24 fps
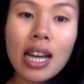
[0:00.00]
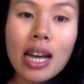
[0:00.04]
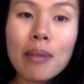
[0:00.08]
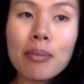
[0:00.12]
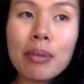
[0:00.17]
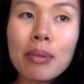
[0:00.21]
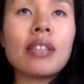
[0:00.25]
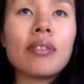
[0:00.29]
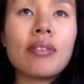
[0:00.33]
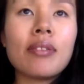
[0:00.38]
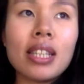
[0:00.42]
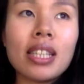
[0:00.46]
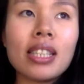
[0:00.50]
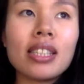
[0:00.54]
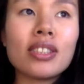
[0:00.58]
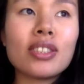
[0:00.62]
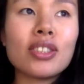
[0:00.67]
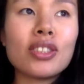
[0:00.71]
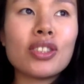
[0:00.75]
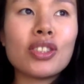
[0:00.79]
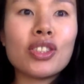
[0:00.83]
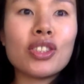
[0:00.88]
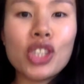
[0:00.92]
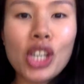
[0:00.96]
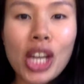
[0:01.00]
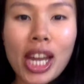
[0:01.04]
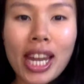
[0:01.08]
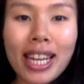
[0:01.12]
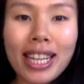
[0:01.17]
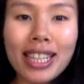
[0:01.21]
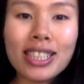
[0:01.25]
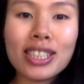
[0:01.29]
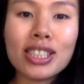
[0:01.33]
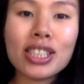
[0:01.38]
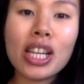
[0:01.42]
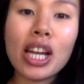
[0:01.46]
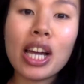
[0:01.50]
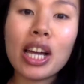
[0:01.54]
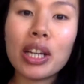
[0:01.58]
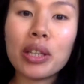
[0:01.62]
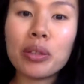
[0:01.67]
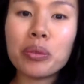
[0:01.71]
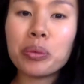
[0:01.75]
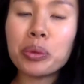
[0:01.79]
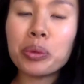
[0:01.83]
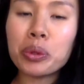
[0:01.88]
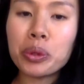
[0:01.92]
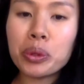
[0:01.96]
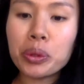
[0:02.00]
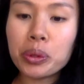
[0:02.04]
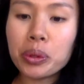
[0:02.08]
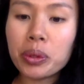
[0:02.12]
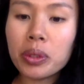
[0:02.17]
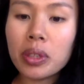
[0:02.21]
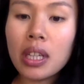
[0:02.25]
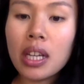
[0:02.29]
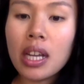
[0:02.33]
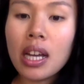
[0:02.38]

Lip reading: If things change, I will